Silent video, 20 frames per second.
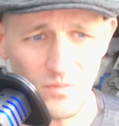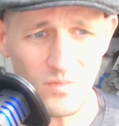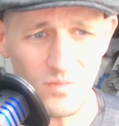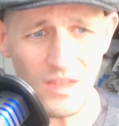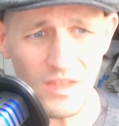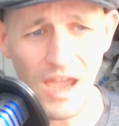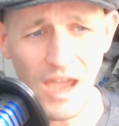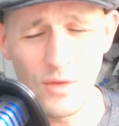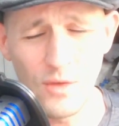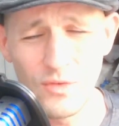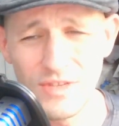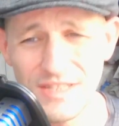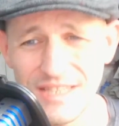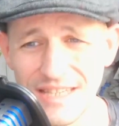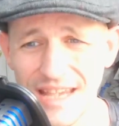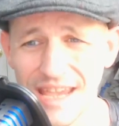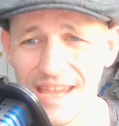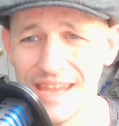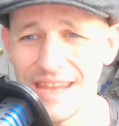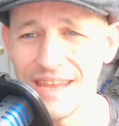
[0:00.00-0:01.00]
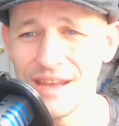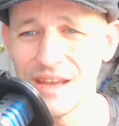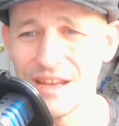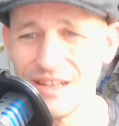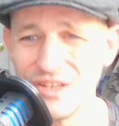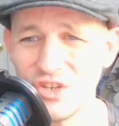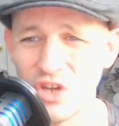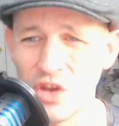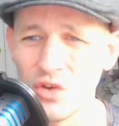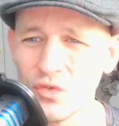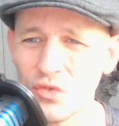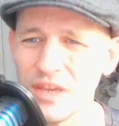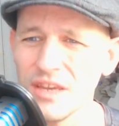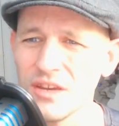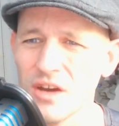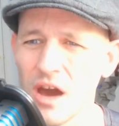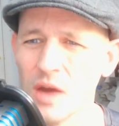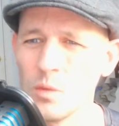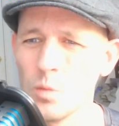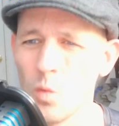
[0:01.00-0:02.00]
I would say generally,
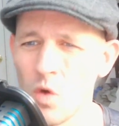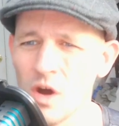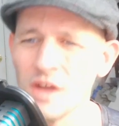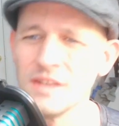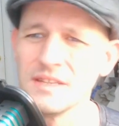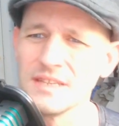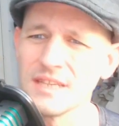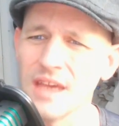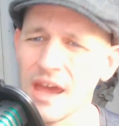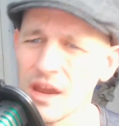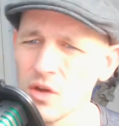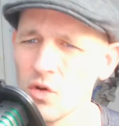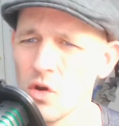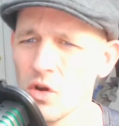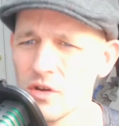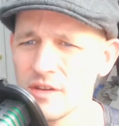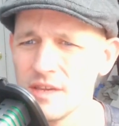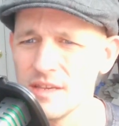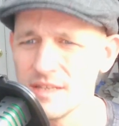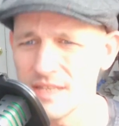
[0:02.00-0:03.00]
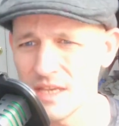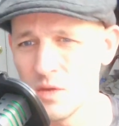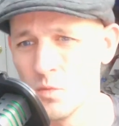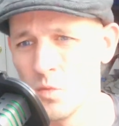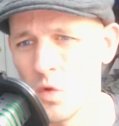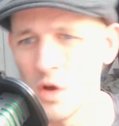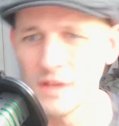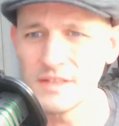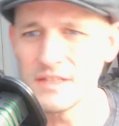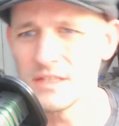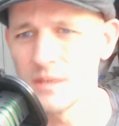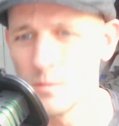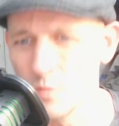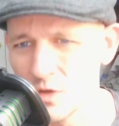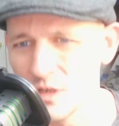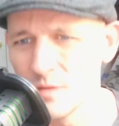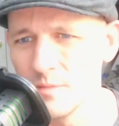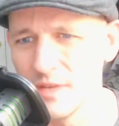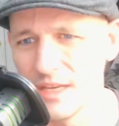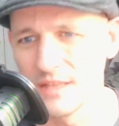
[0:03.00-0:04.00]
God wants hierarchies. He wants
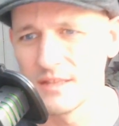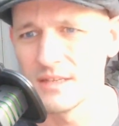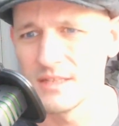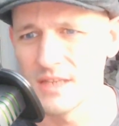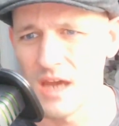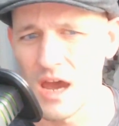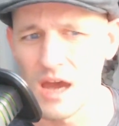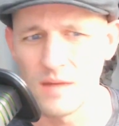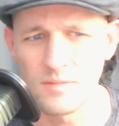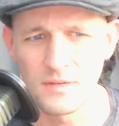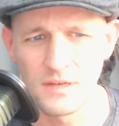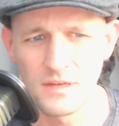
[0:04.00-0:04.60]
someone to be at the top.